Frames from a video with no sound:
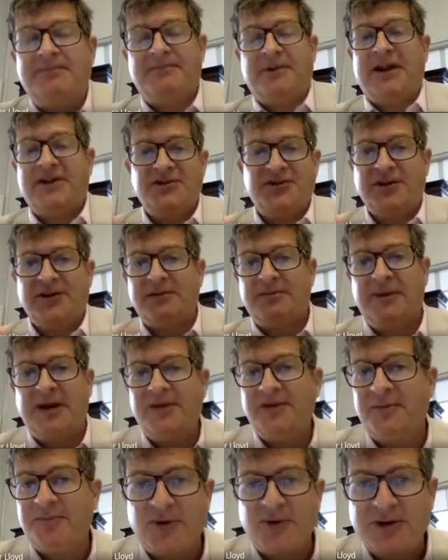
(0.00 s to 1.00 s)
passionate
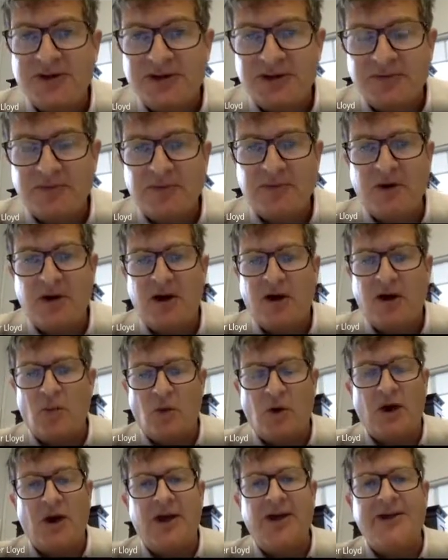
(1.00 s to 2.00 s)
about the printed
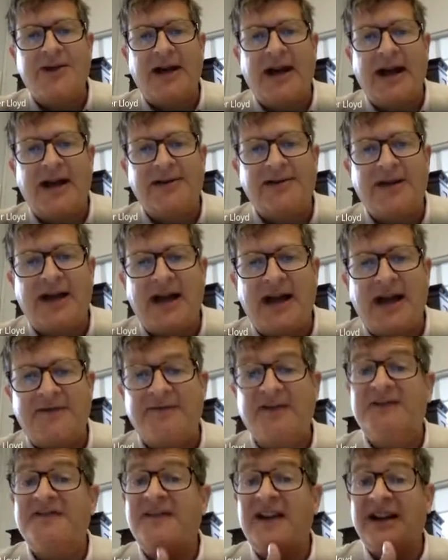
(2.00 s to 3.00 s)
word and
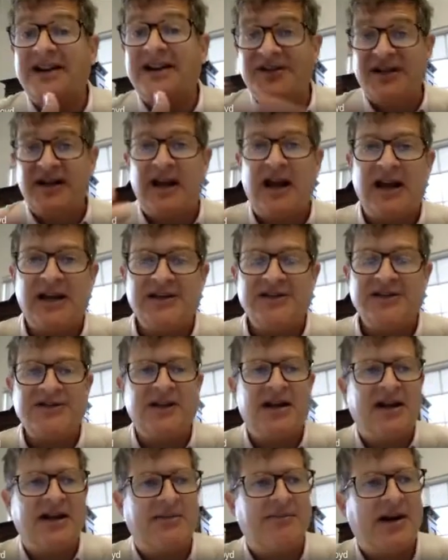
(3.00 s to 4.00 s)
reflected light,
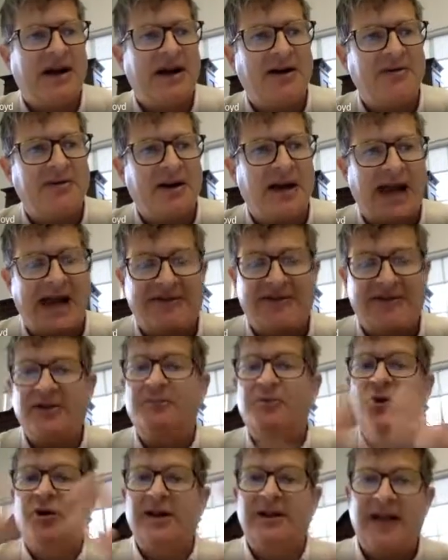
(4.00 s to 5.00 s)
and about having the
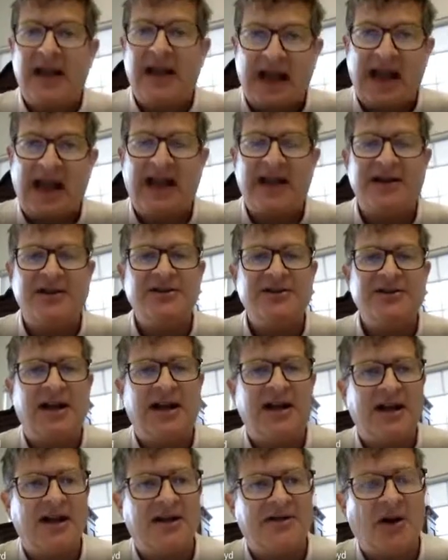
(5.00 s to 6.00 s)
book in the hand,
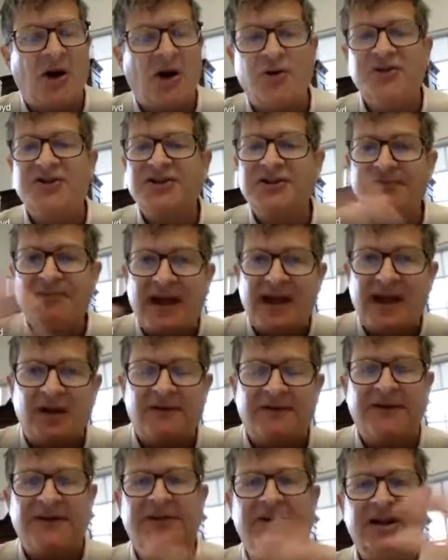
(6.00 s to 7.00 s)
the whole smell
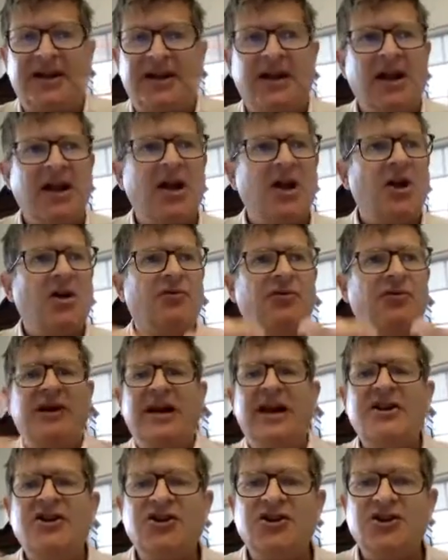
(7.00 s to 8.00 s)
of it, the
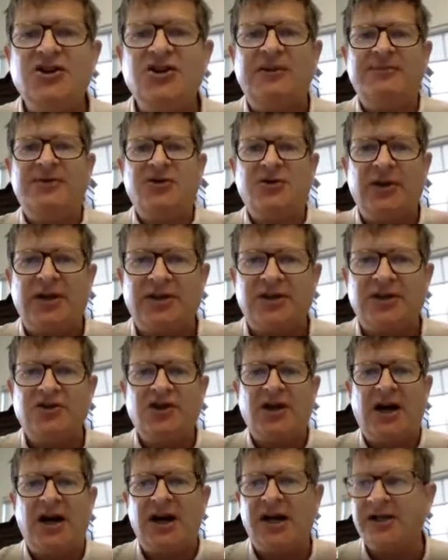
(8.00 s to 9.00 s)
relationship between the
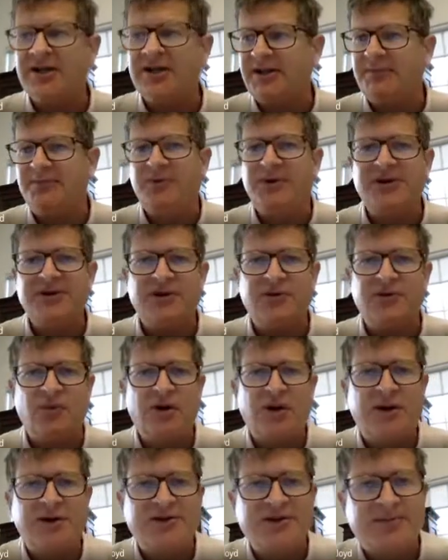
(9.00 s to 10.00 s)
child and the printed
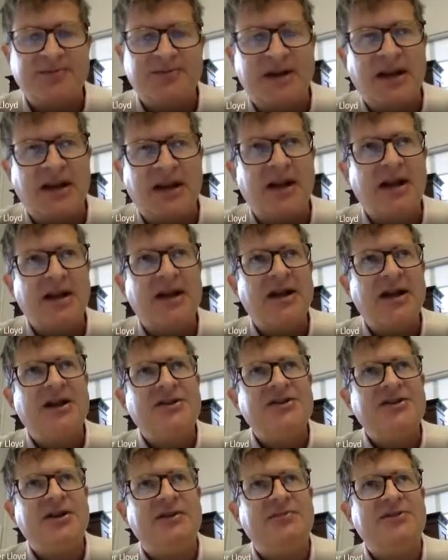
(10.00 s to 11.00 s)
word, to me,
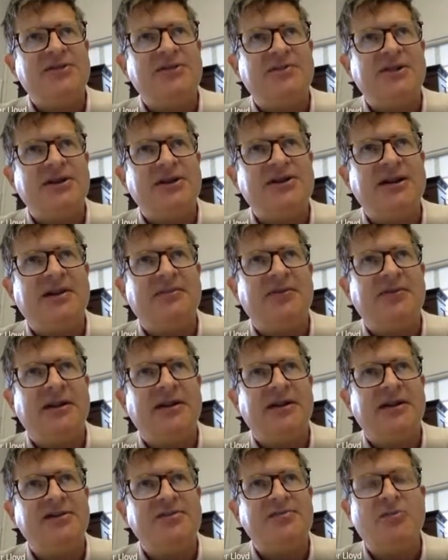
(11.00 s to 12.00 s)
seems to be something
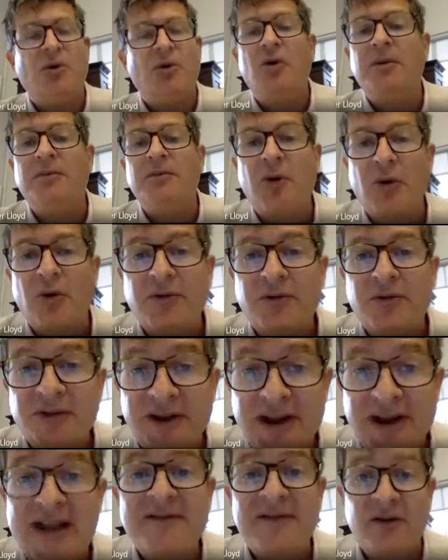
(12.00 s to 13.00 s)
that's more important
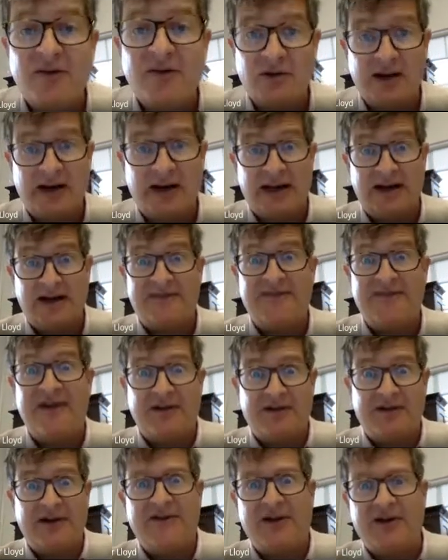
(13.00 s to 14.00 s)
than ever, really, in a
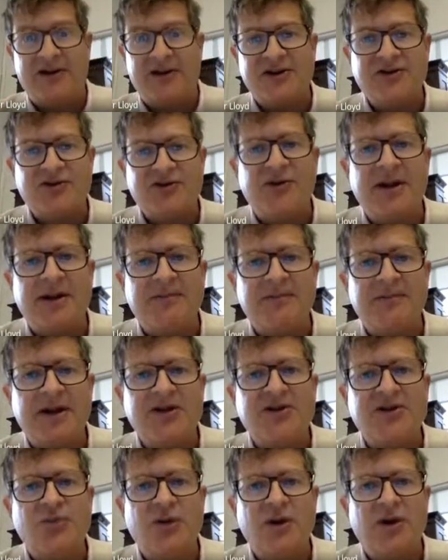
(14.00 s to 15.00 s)
very, very
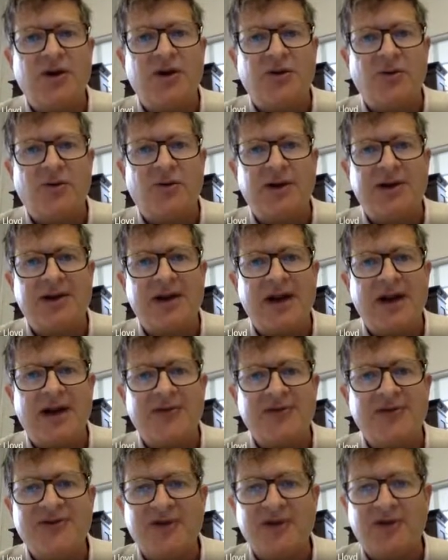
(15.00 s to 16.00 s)
screen-based world that we're in now.
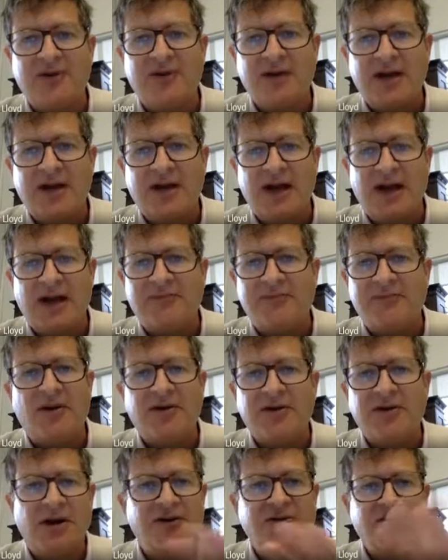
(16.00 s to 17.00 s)
So I'm
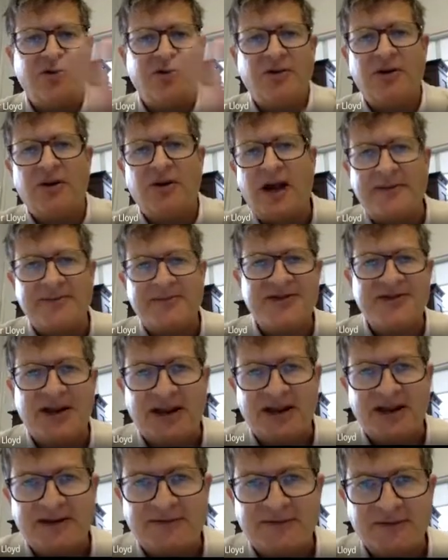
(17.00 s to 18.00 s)
not at all
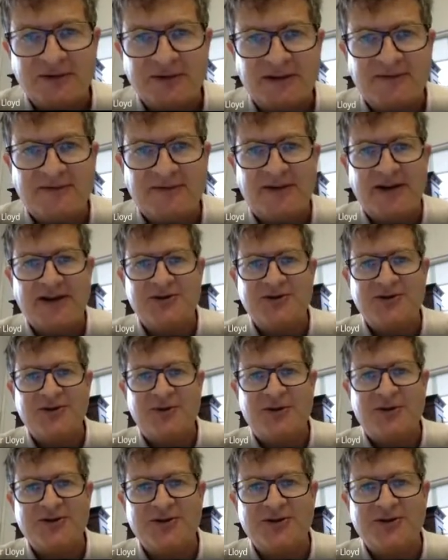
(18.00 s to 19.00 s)
upset if you didn't find too
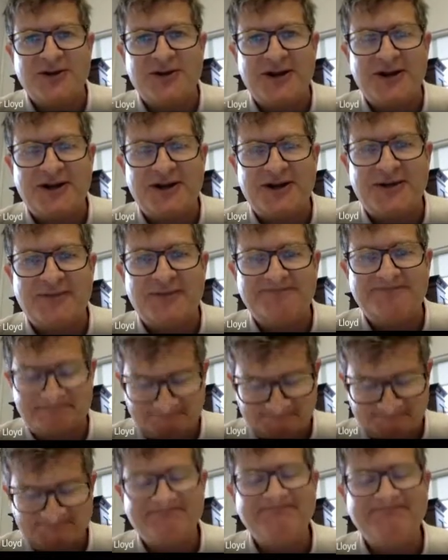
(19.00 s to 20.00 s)
much on
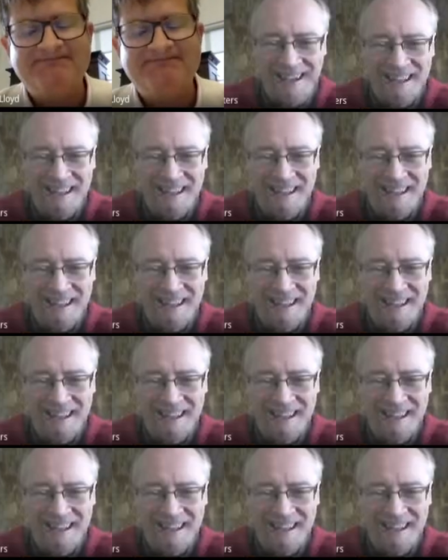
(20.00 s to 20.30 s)
Kindle.